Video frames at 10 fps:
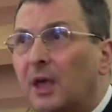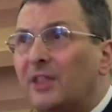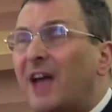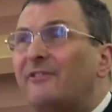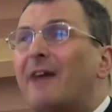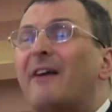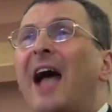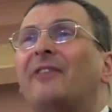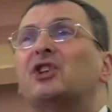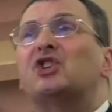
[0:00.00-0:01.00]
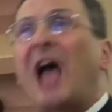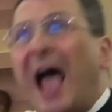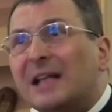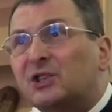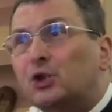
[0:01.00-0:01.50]
They have never had the
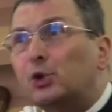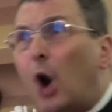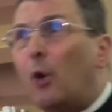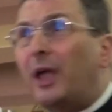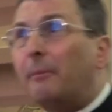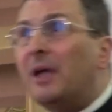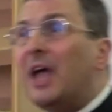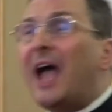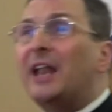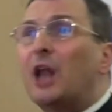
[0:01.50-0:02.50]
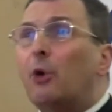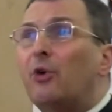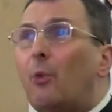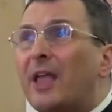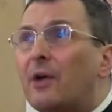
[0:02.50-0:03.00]
chance to know Him and know
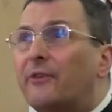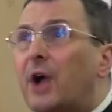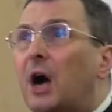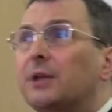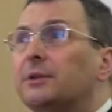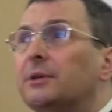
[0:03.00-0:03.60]
the way of God.